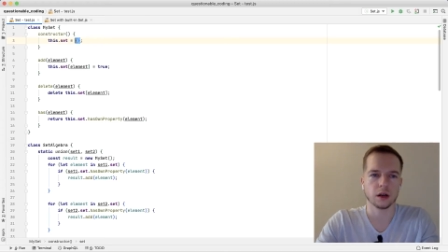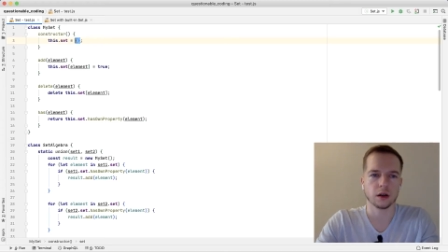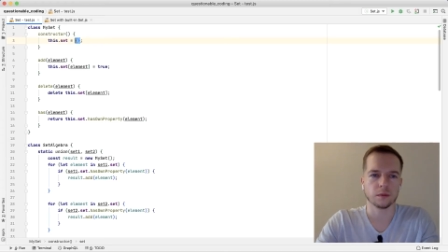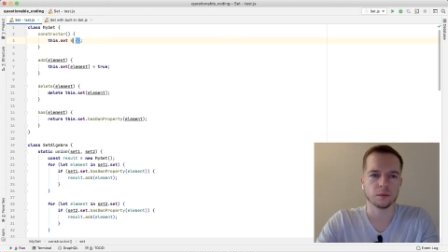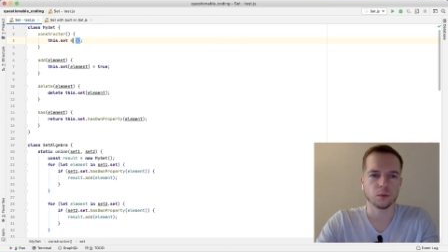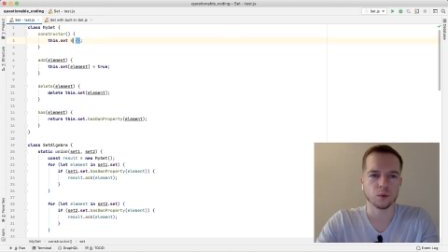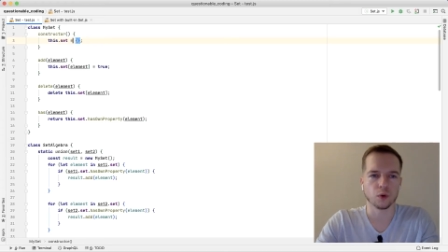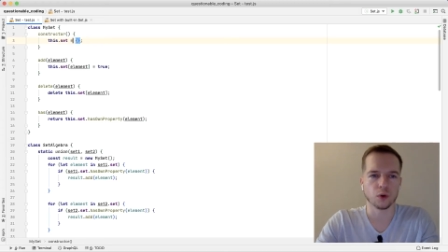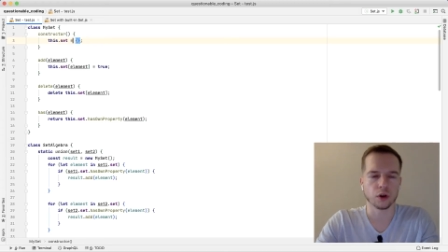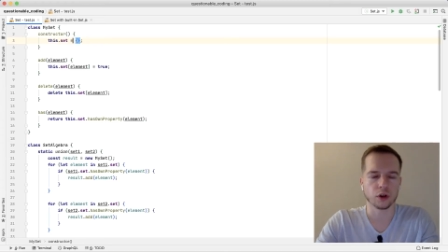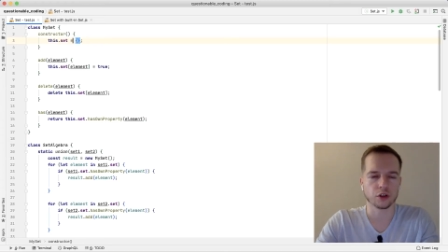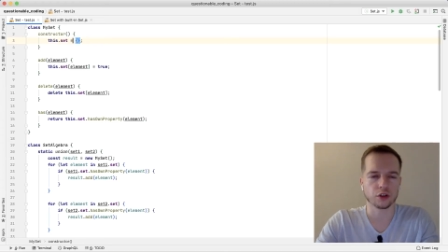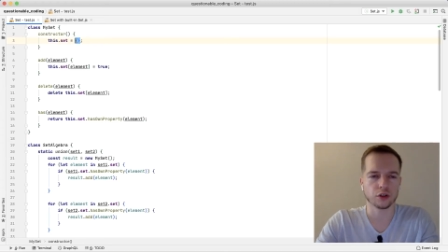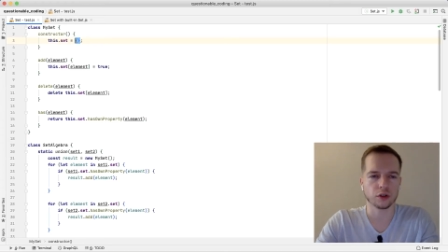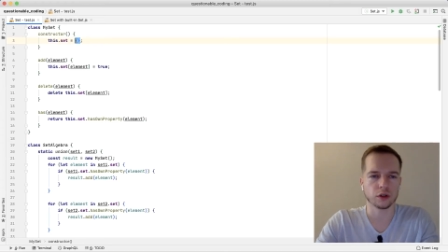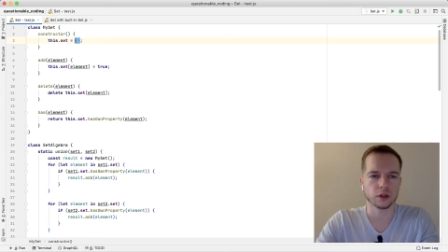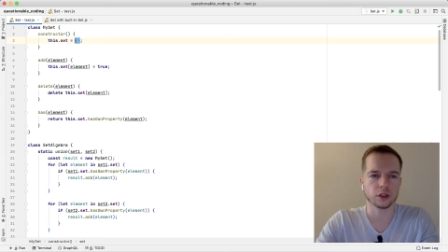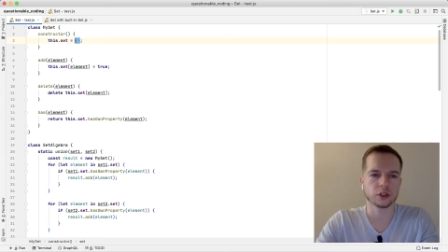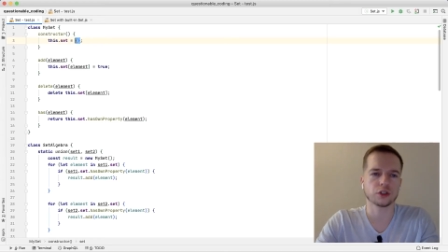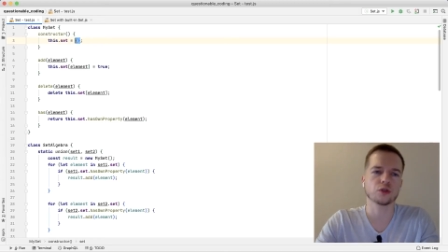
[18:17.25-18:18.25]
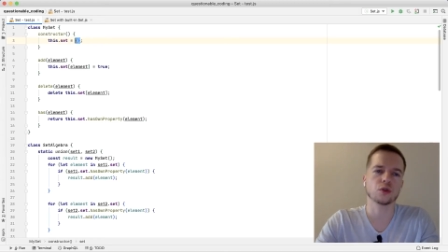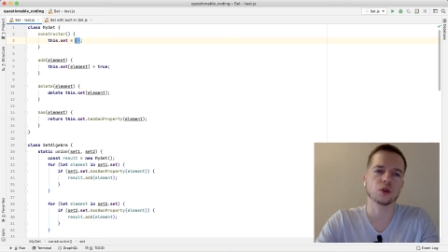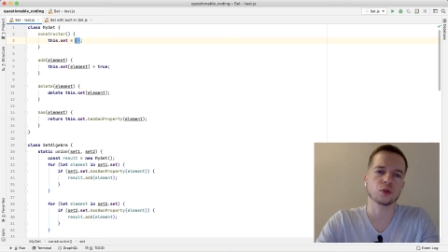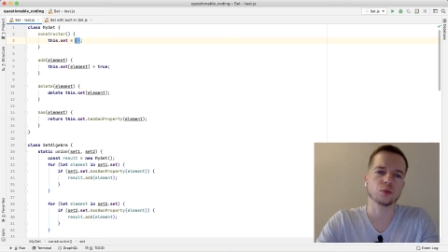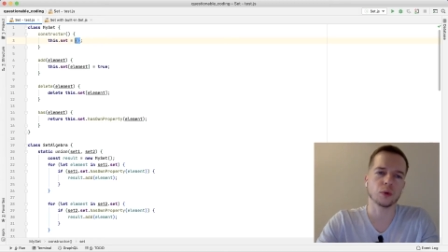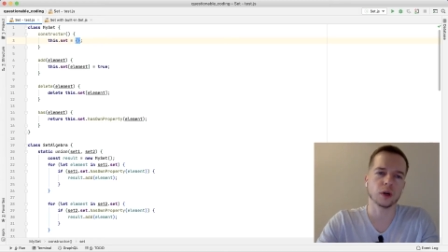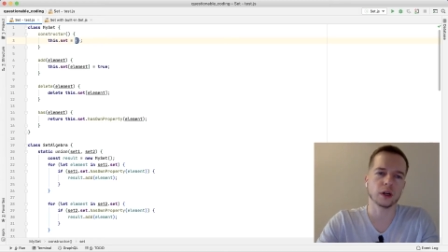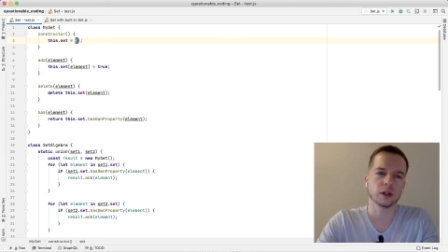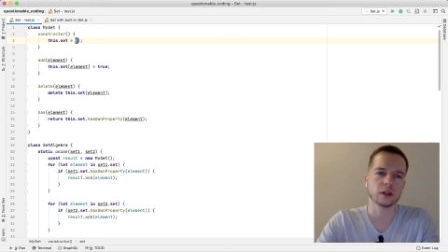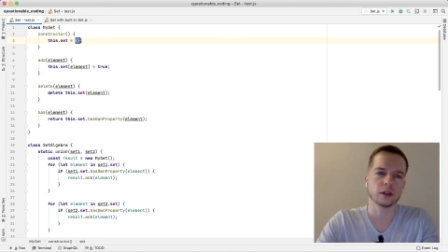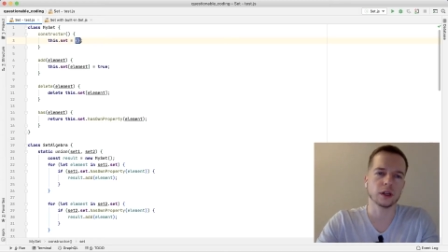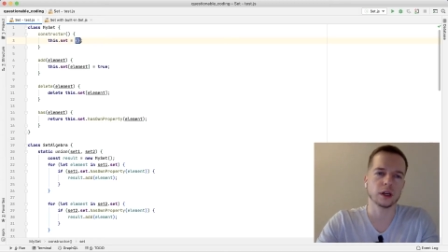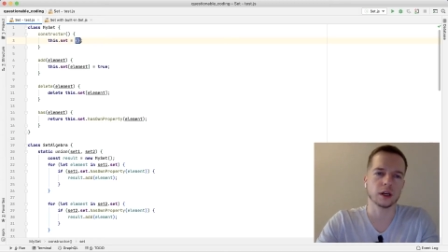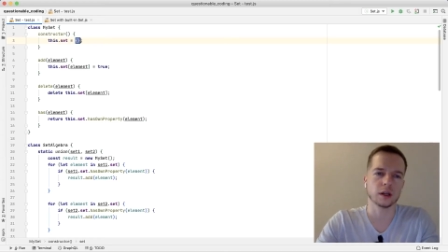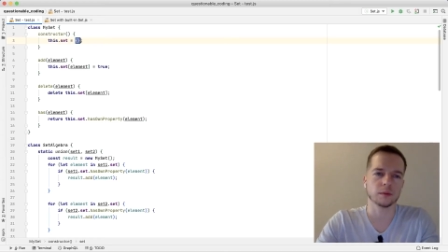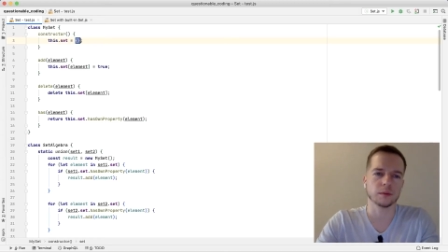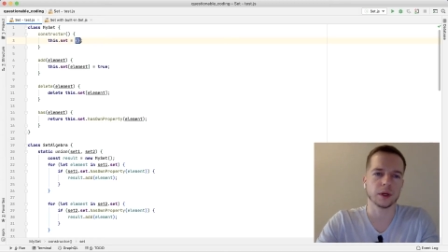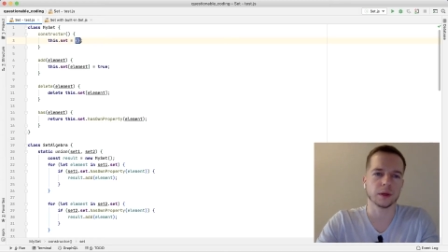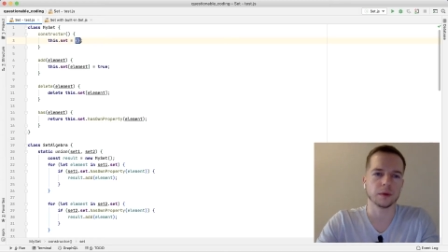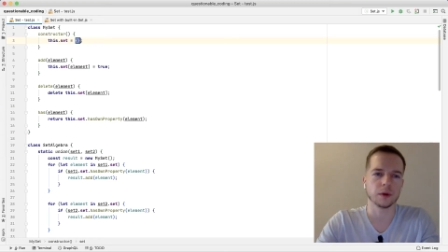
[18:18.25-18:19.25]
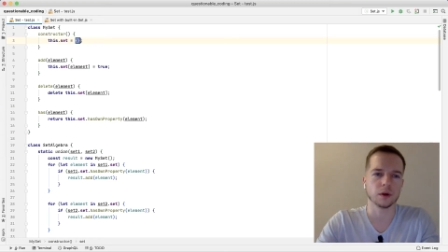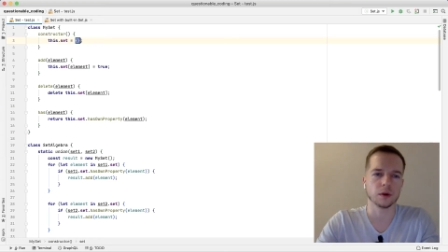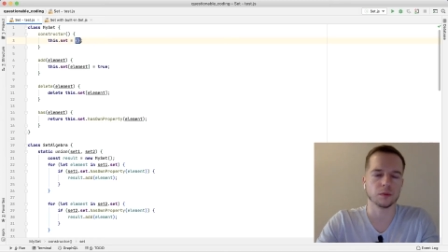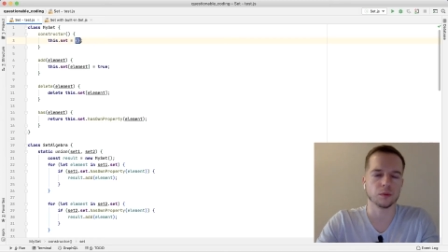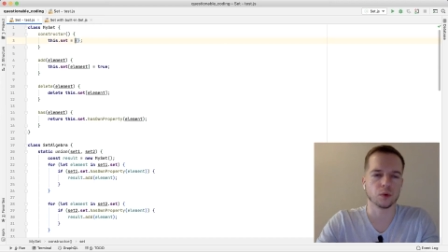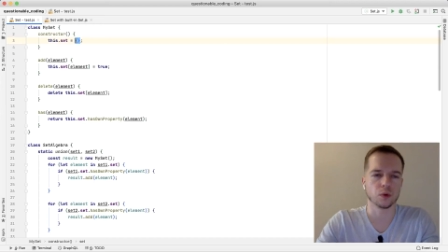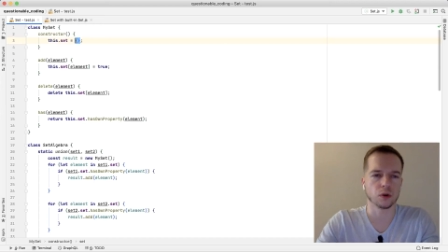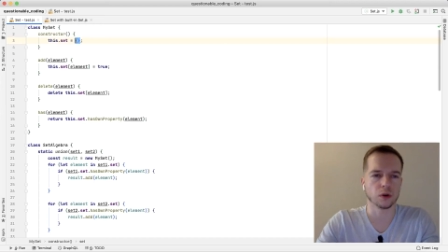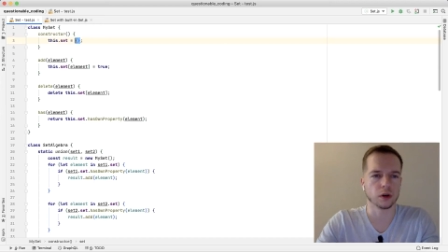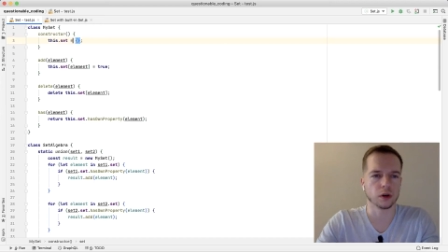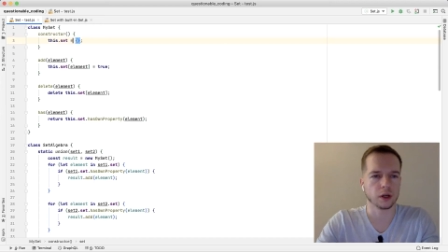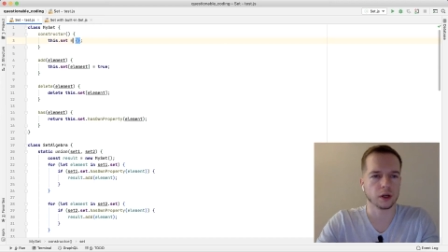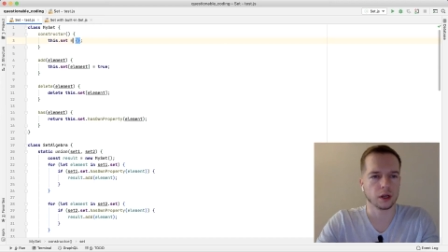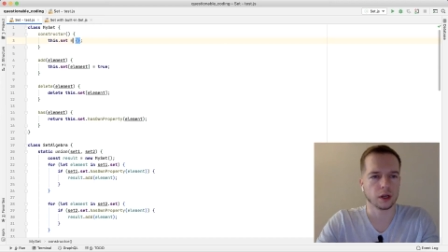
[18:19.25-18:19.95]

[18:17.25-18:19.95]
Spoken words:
a more short one and maybe a more